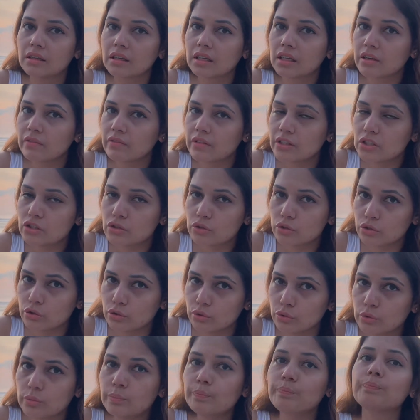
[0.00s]
given to
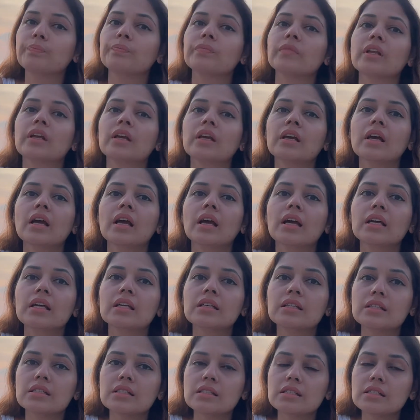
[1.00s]
you.
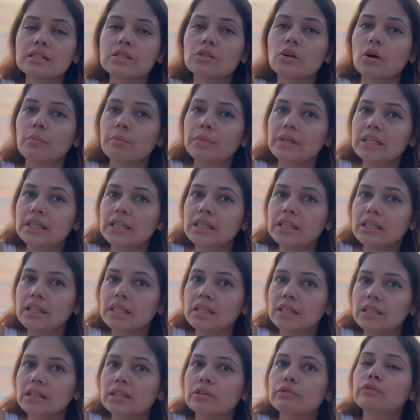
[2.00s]
It is normally
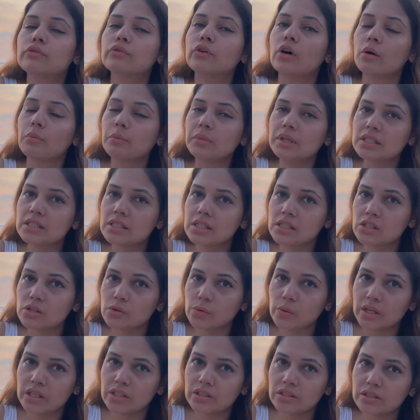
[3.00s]
a formal
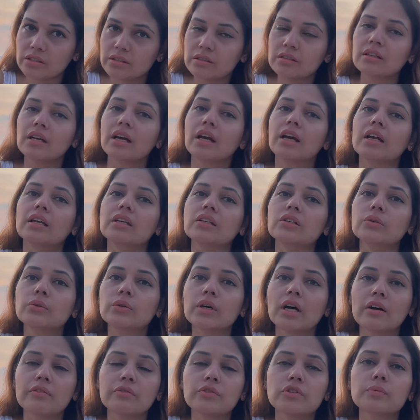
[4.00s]
situation and you
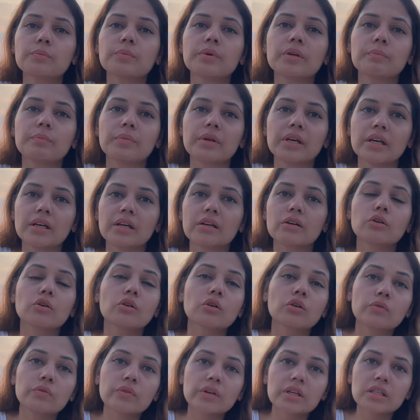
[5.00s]
have to prepare
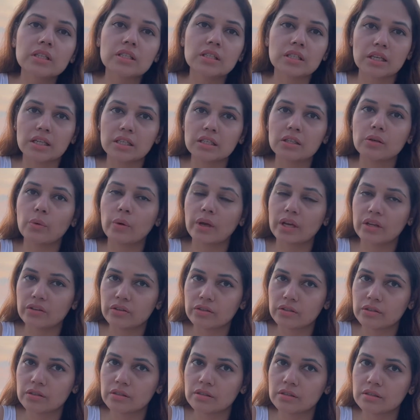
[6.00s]
over 10
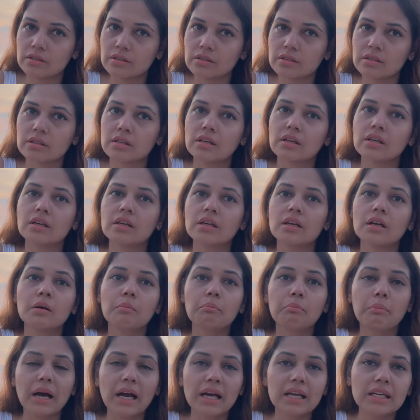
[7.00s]
questions.
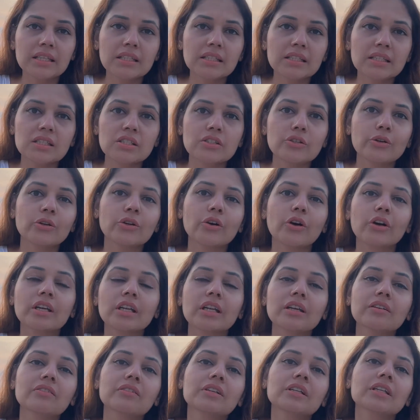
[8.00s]
Minded, you're not
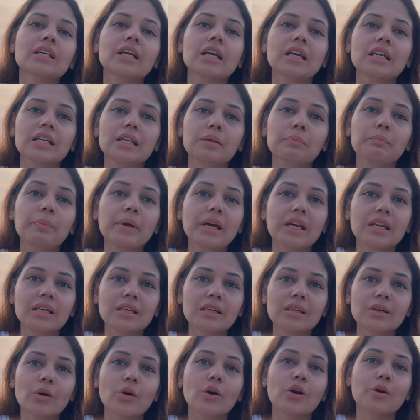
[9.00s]
given any
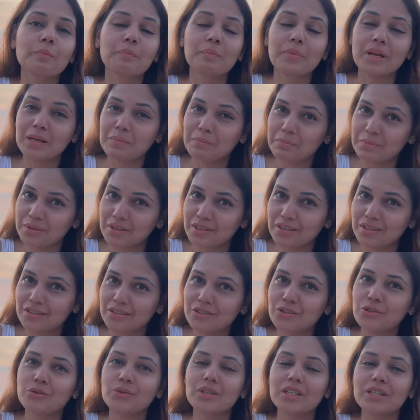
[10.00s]
pen or paper
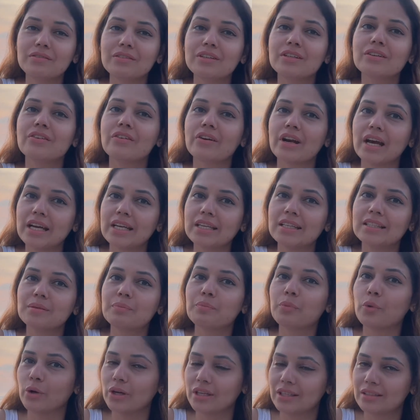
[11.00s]
to even write the
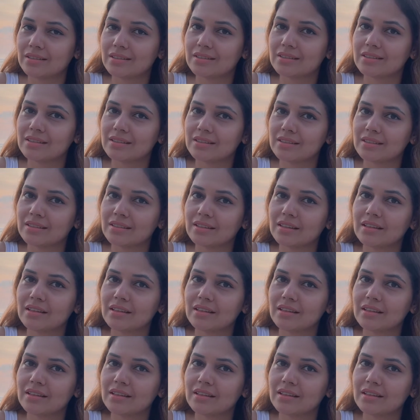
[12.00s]
points.